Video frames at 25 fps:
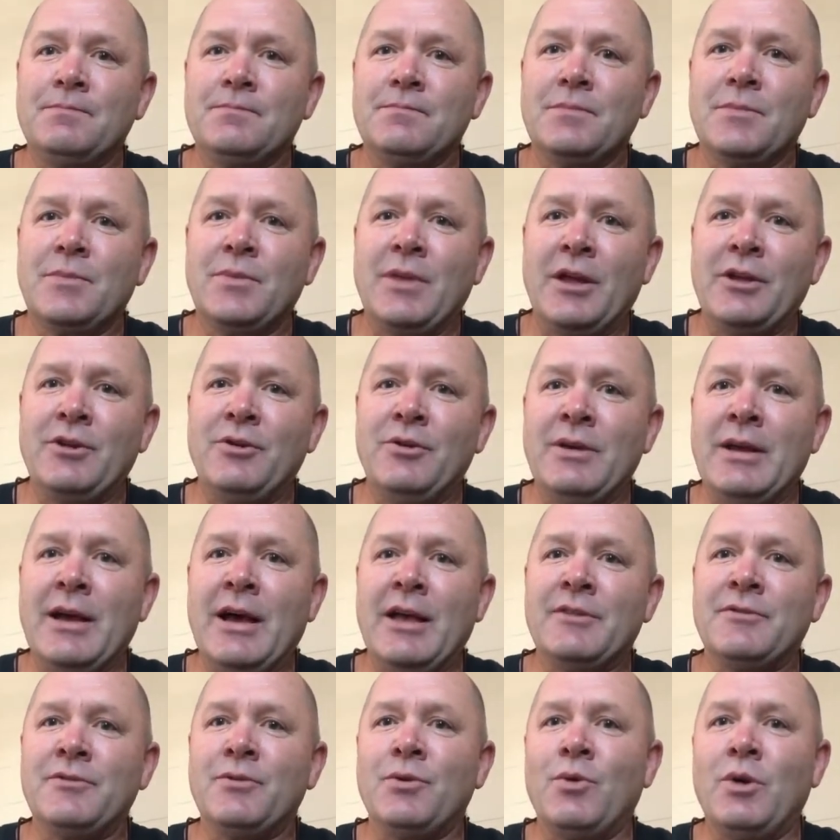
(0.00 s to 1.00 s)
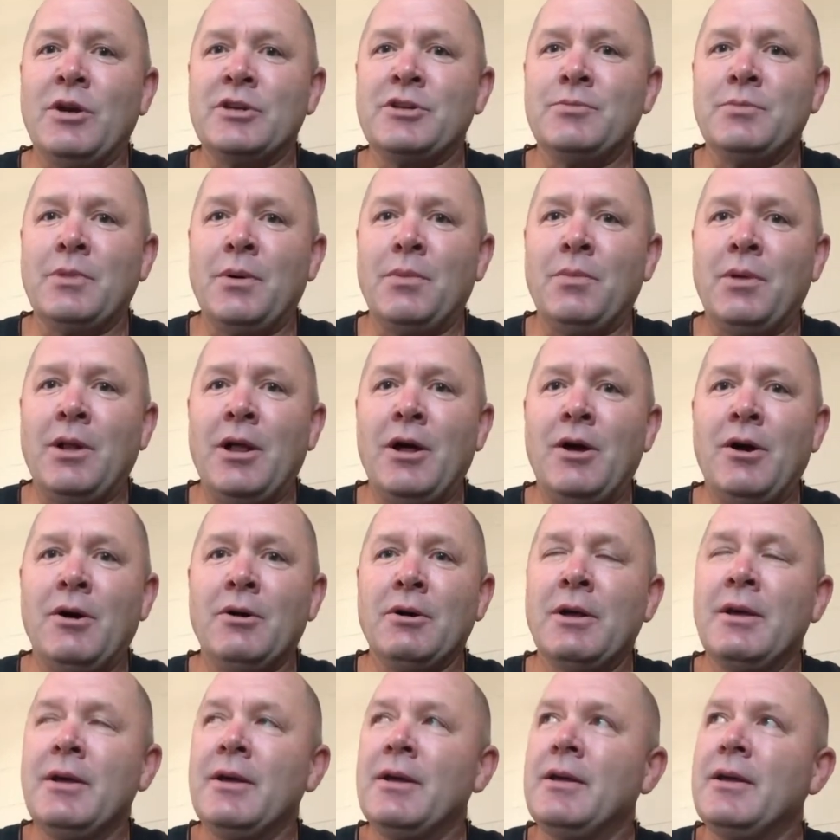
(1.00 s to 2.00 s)
thank you guys for watching my
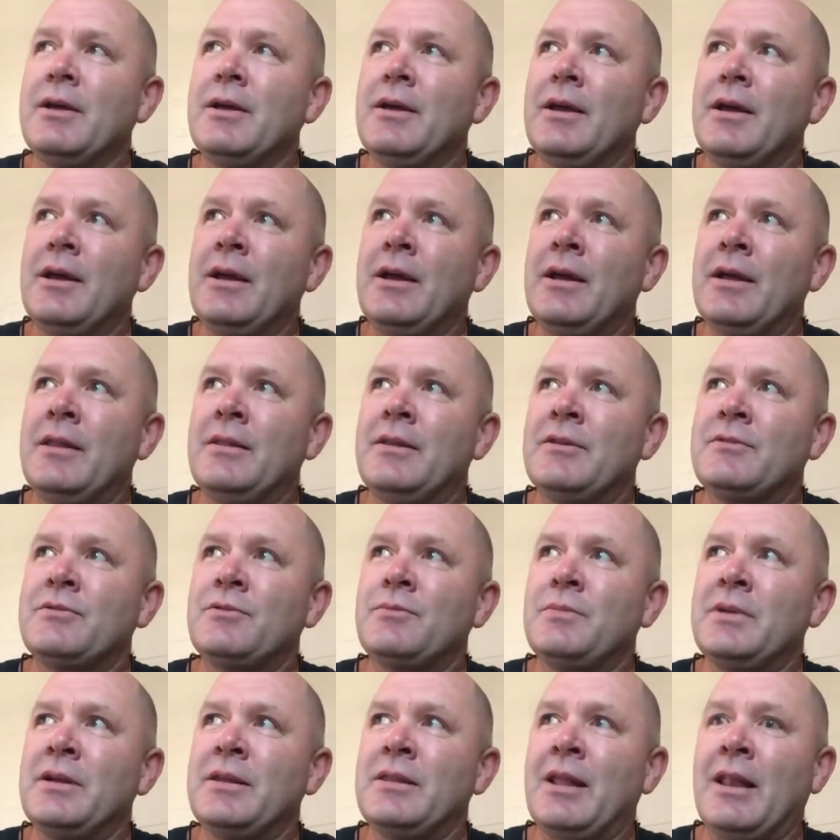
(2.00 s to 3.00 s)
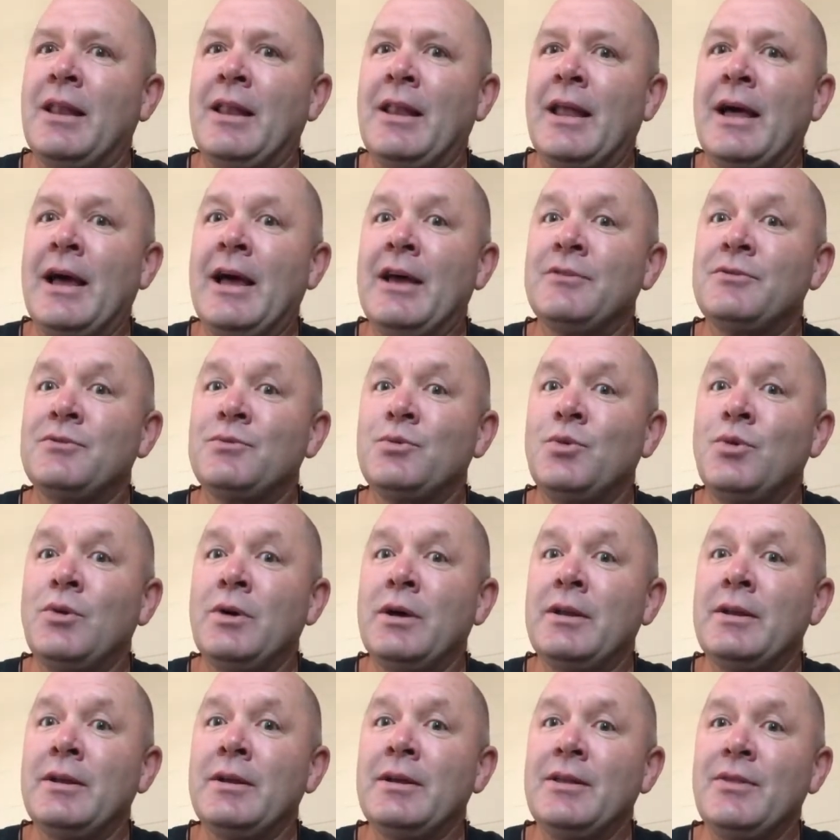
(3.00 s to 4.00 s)
blog. And this will be the last
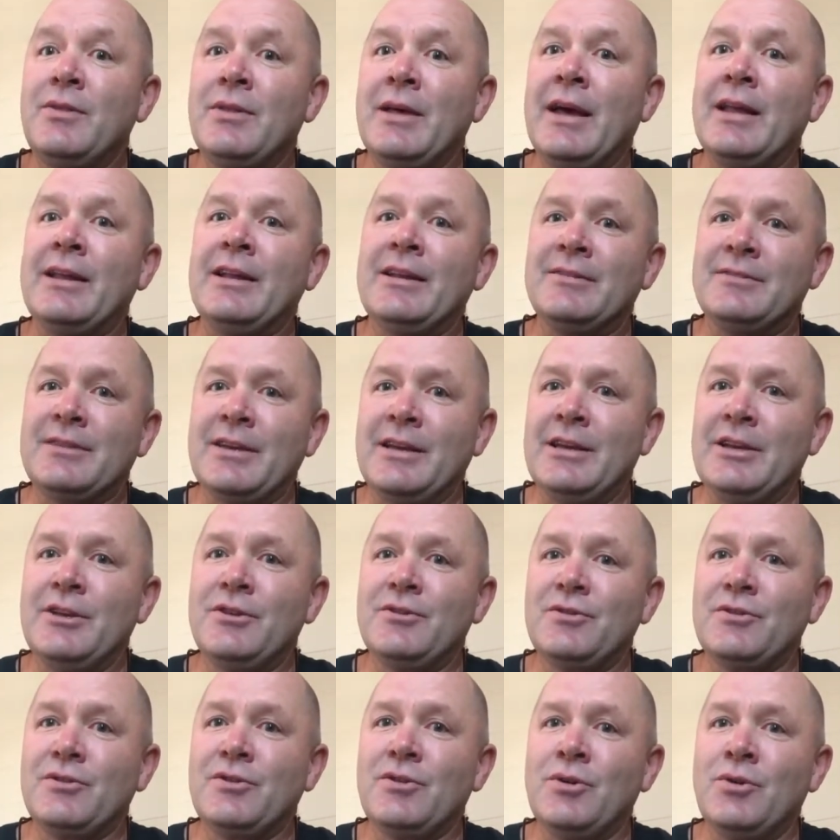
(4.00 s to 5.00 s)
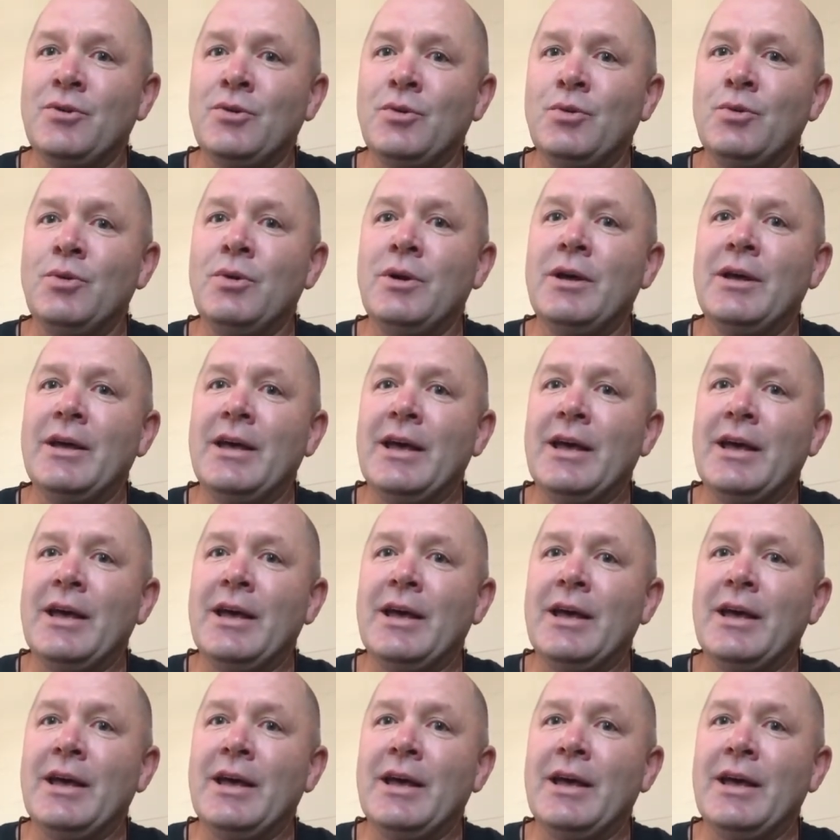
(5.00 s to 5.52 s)
one that is in a school.